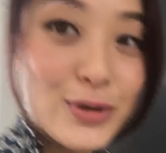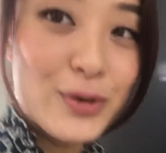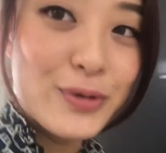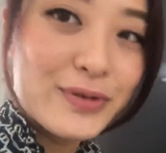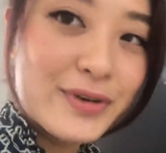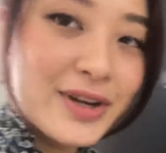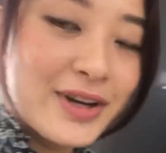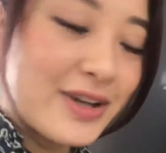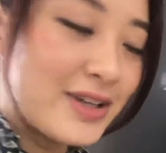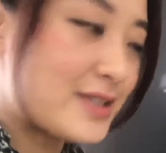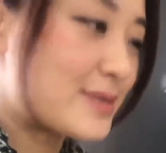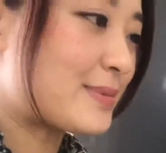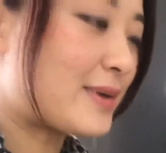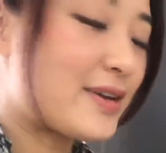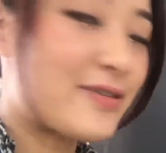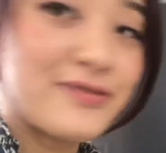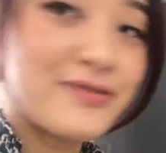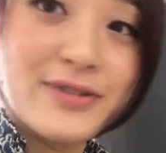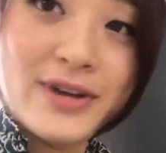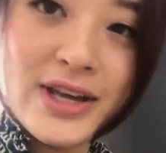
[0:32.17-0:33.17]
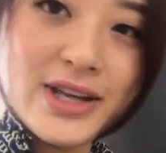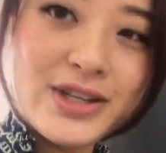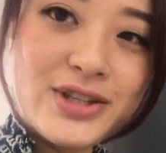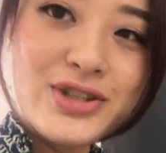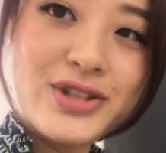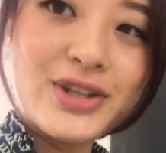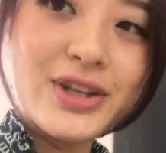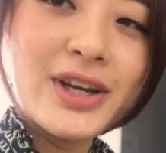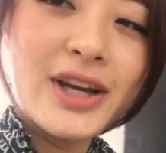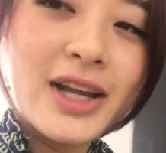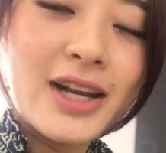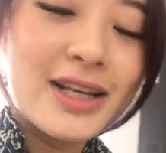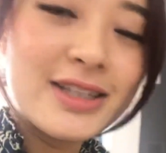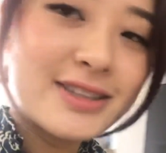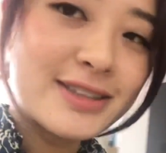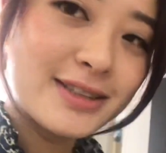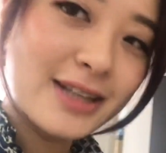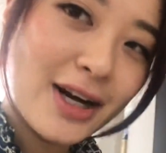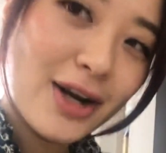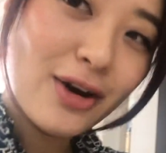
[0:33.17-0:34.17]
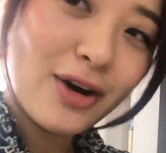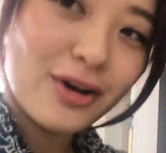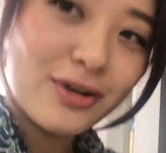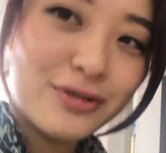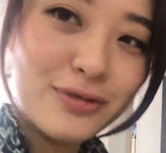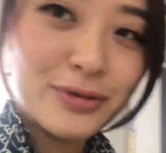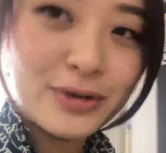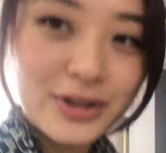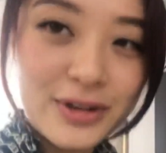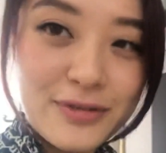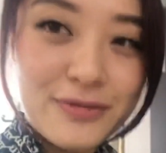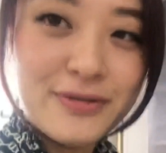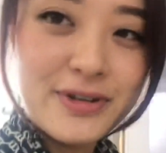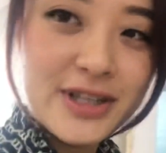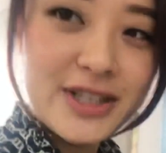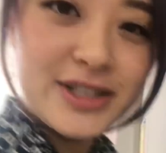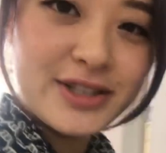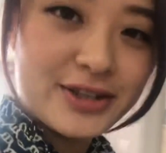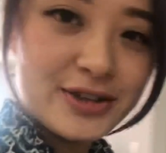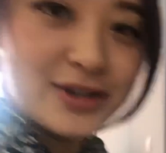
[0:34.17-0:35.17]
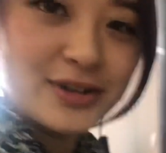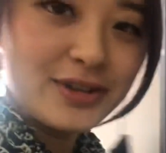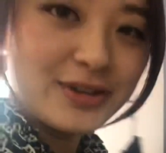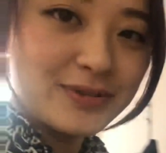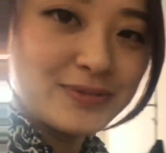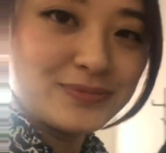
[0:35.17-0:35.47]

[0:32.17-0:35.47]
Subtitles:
over here is my fridge. Let's start off with the freezer.